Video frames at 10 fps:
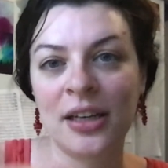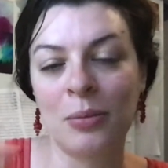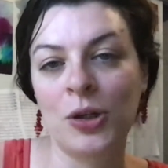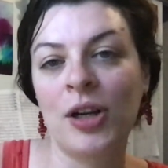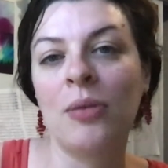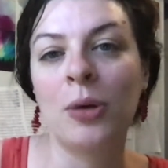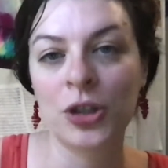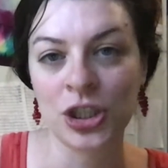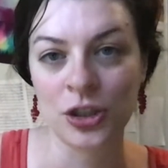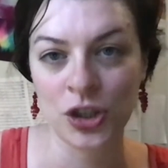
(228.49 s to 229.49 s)
and
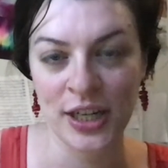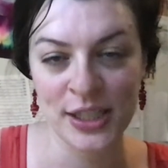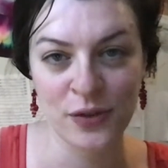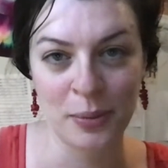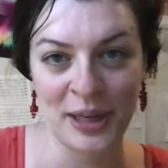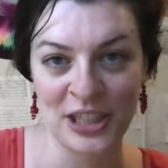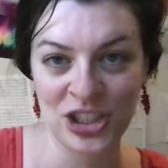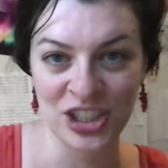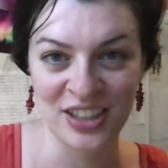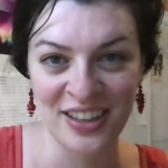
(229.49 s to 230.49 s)
emotional transformation.